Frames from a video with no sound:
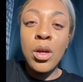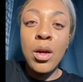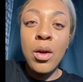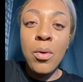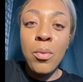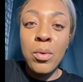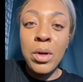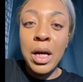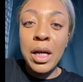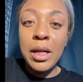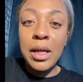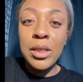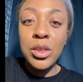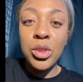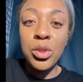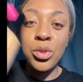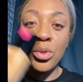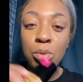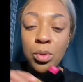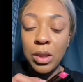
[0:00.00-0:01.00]
What I like
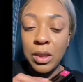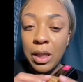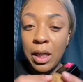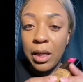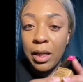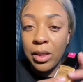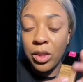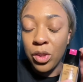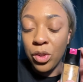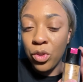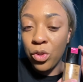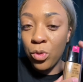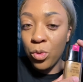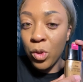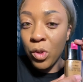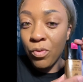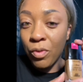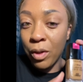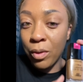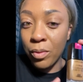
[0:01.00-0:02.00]
to do is I like to
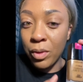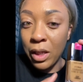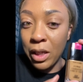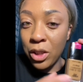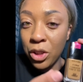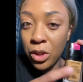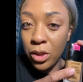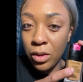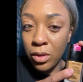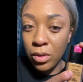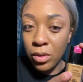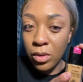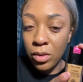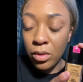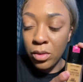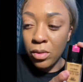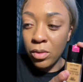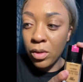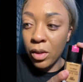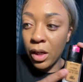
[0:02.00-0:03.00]
use
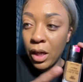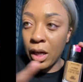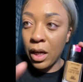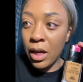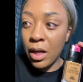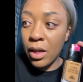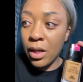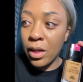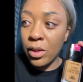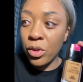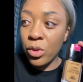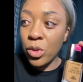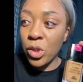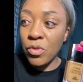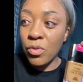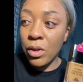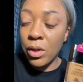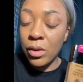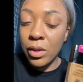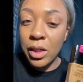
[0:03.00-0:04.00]
foundation, and I use
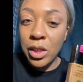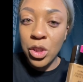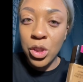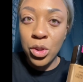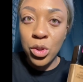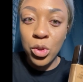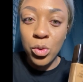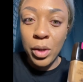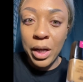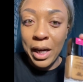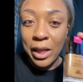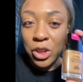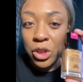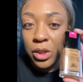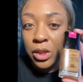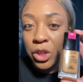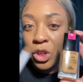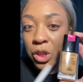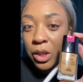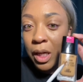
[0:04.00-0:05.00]
foundation to
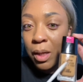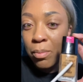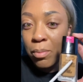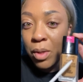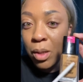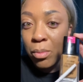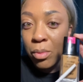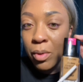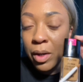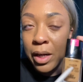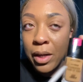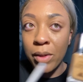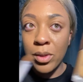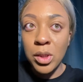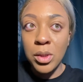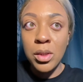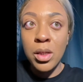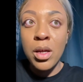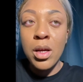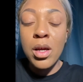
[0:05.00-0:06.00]
actually shape my
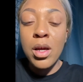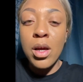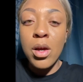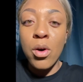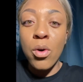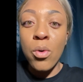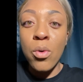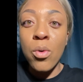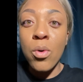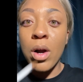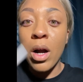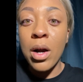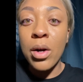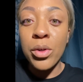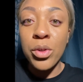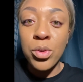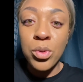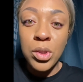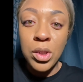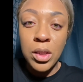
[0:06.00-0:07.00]
brows, or I'll
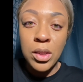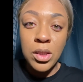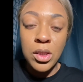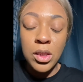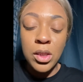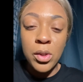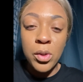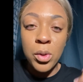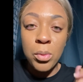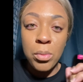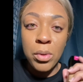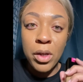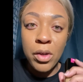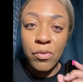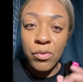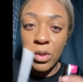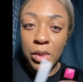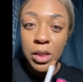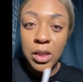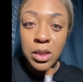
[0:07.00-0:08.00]
use concealer, but
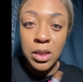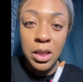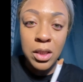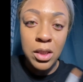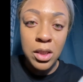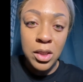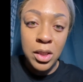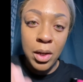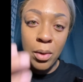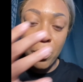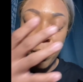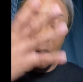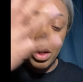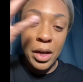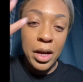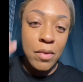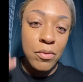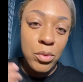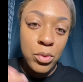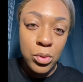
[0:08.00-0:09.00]
for this instance I already
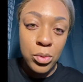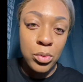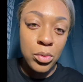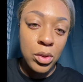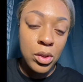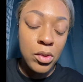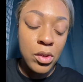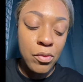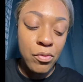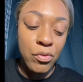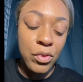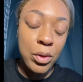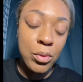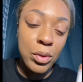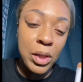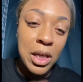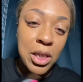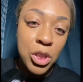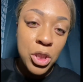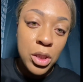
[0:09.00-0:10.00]
have on
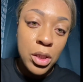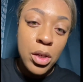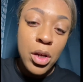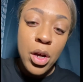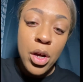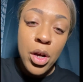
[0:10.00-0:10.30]
foundation.